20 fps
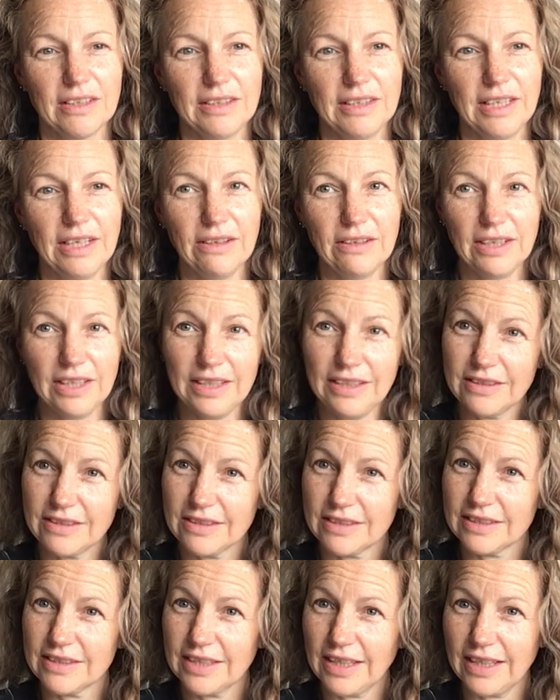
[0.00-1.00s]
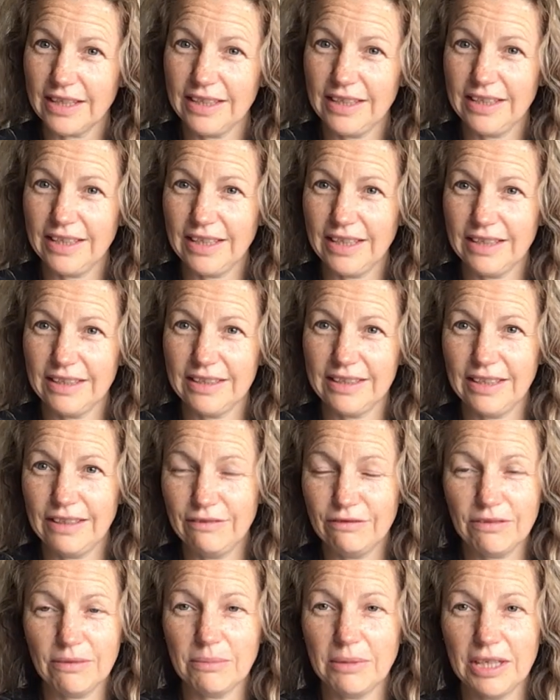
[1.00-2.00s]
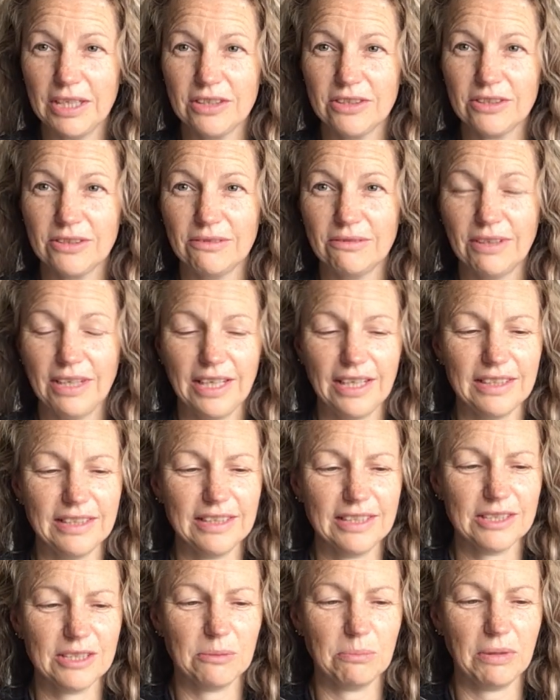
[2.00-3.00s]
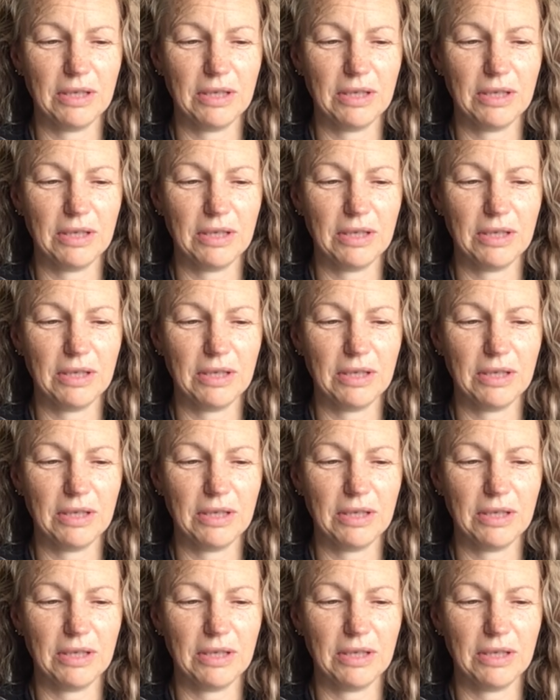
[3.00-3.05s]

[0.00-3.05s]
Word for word: there is study and information around this,